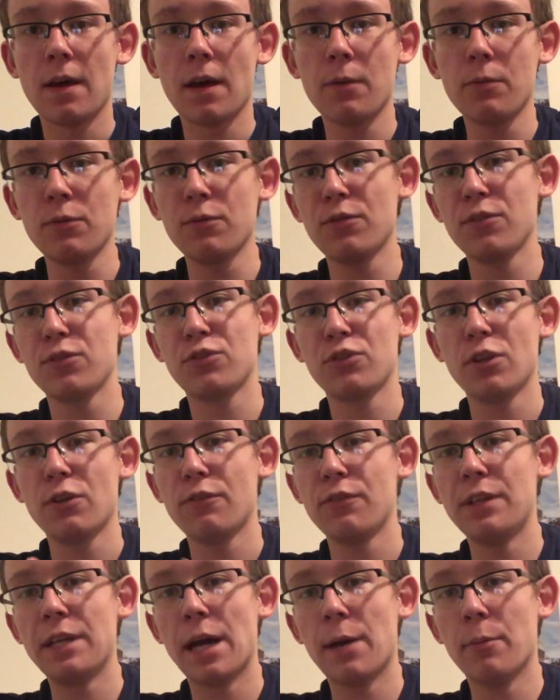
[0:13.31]
I'm going to first start
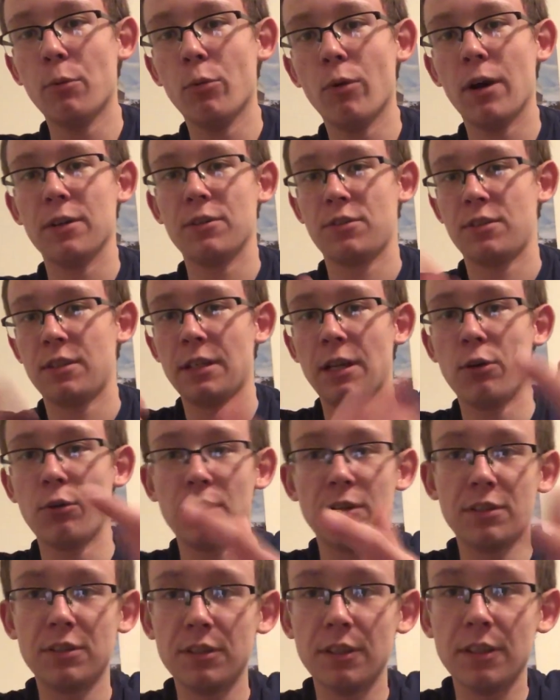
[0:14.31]
with the Apple Watch, and I'll
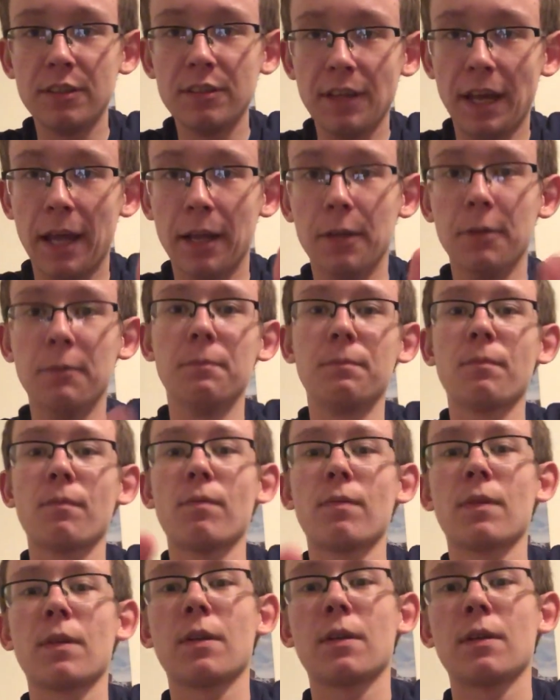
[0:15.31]
get to the 10.
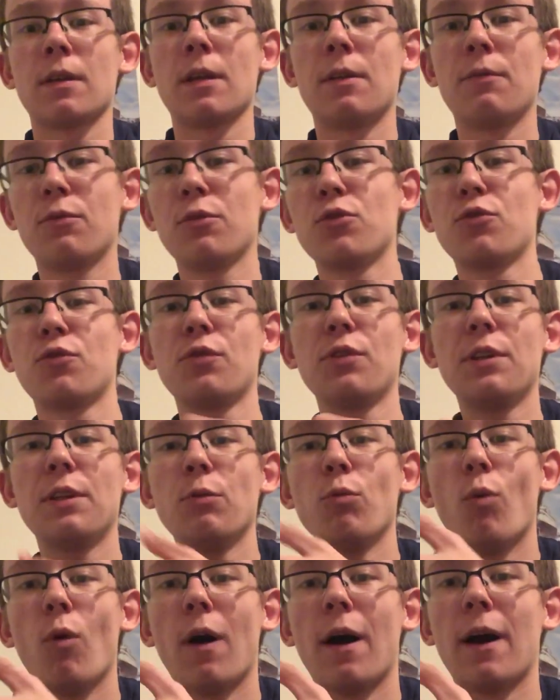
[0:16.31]
And first for
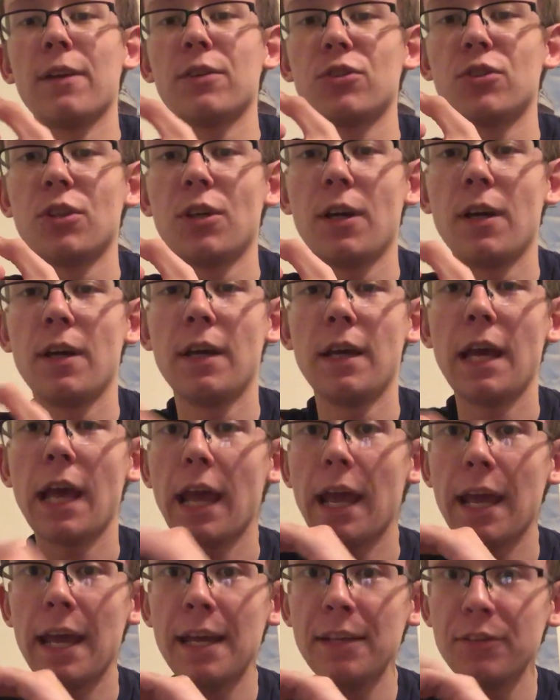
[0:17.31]
the watch,
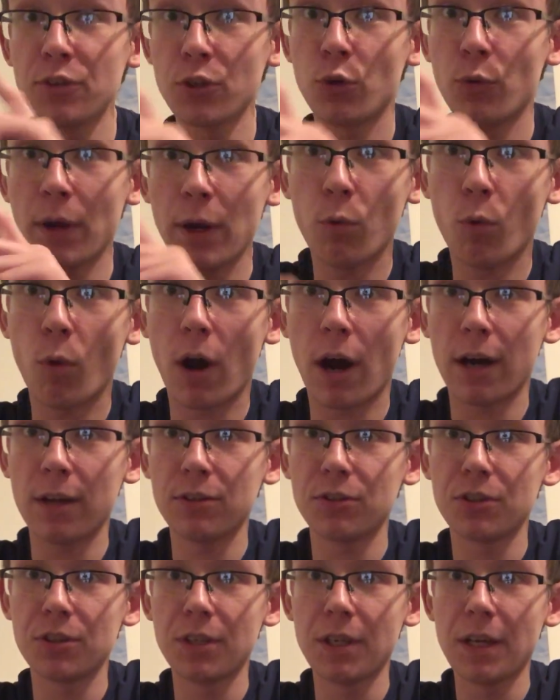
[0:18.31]
it's a great
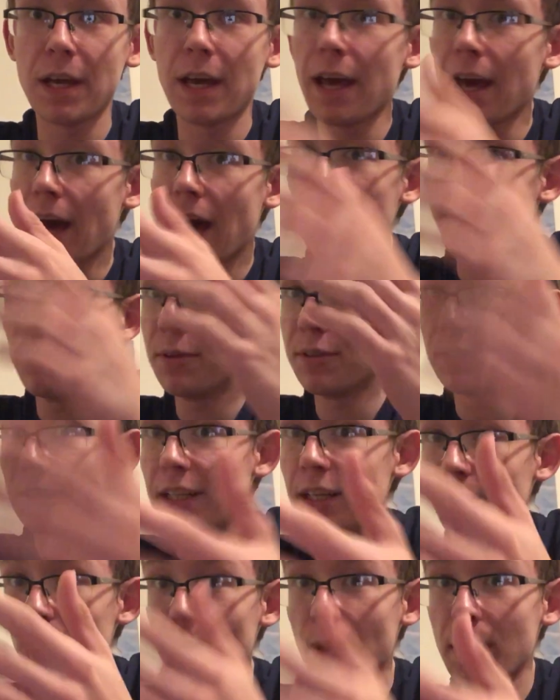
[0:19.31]
watch. I'm going to
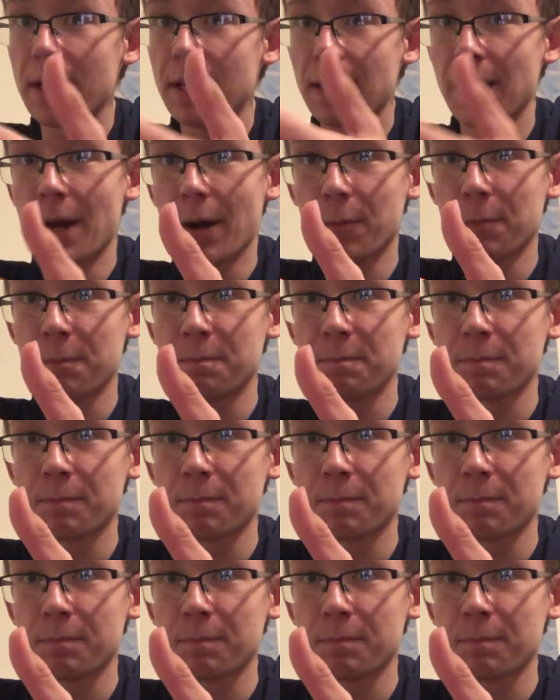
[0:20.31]
say that right now.